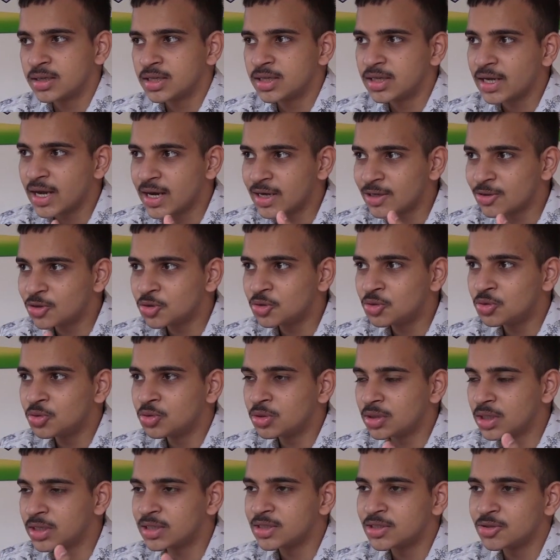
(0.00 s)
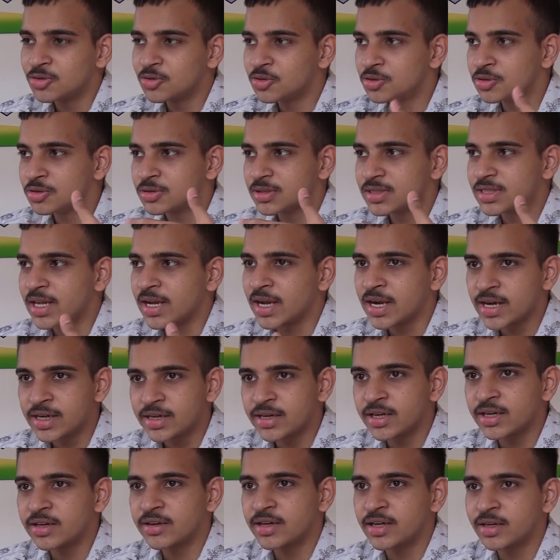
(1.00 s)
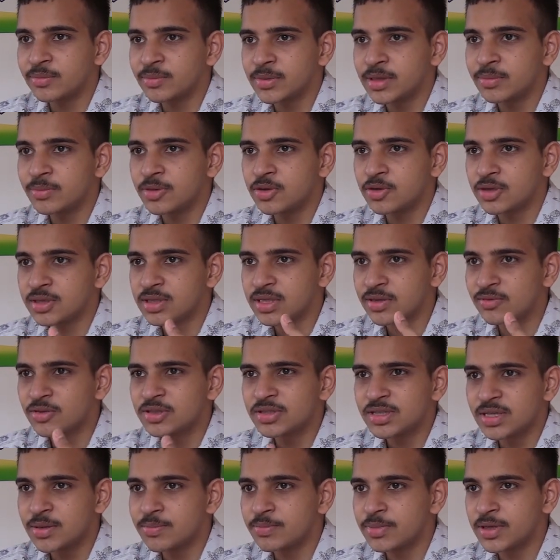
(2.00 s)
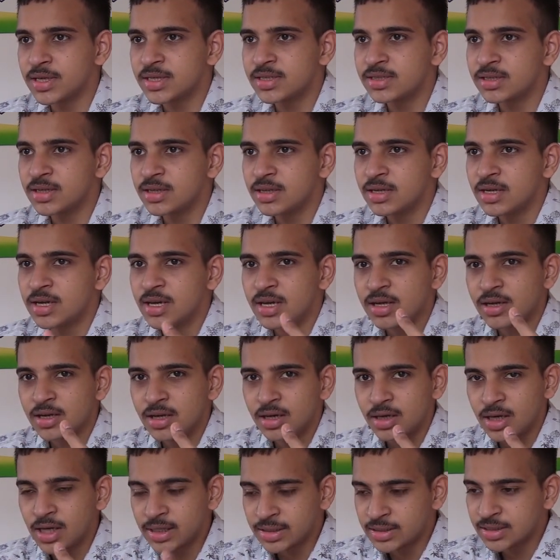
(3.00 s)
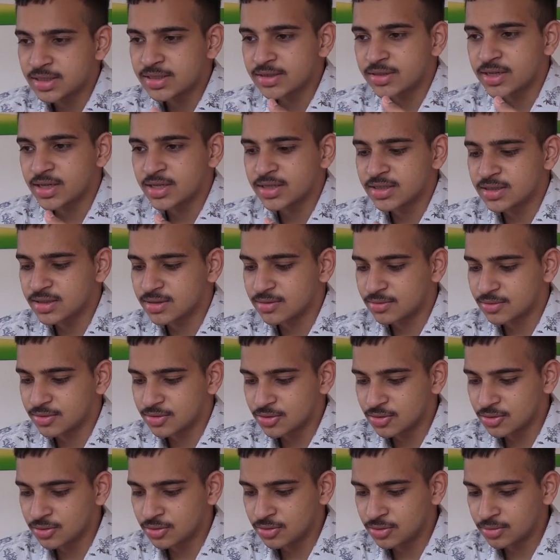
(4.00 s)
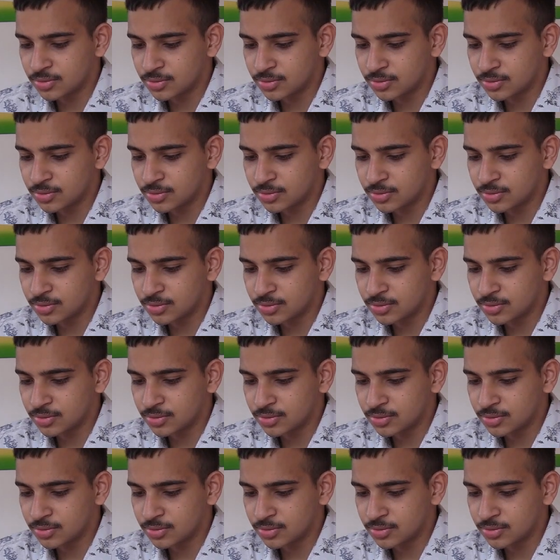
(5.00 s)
He had to undergo psychiatric treatment because he was depressed, under stress. So